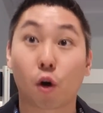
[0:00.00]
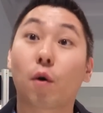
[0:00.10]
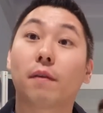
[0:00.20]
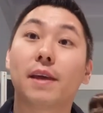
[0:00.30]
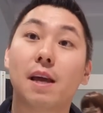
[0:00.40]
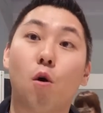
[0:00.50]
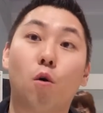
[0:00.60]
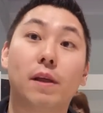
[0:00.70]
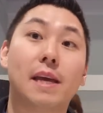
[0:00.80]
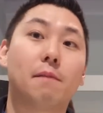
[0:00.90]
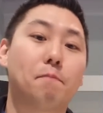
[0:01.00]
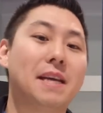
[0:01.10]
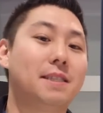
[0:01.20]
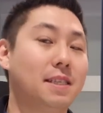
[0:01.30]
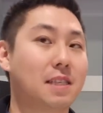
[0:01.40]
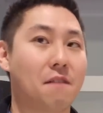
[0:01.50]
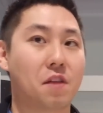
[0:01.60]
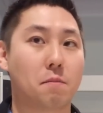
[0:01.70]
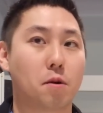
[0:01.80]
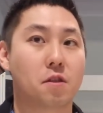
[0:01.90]
Currently, only PCs have
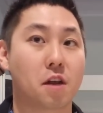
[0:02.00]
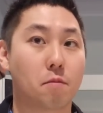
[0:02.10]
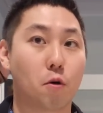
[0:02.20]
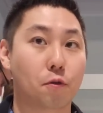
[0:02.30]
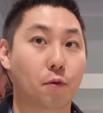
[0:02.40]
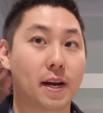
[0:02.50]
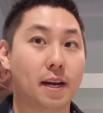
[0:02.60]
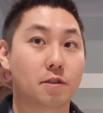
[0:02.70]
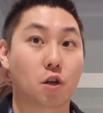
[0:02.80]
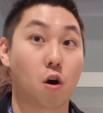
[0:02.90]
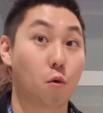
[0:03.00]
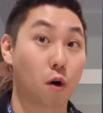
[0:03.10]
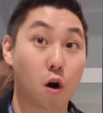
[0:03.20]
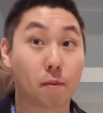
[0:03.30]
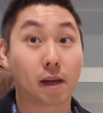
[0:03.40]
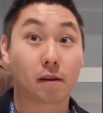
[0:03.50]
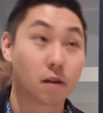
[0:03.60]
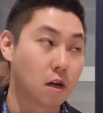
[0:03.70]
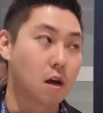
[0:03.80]
Thunderbolt 3, so we're hoping